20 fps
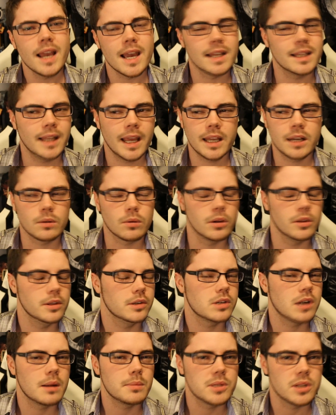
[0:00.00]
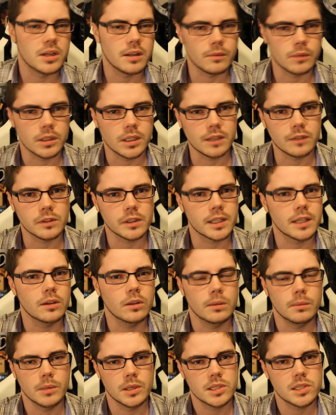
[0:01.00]
and later on the traps don't really even
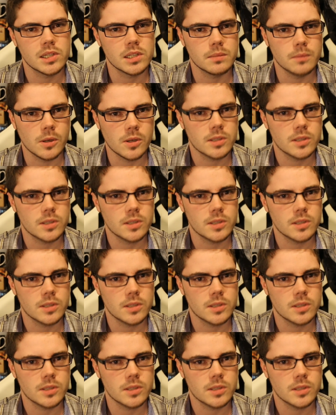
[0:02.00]
kill the monsters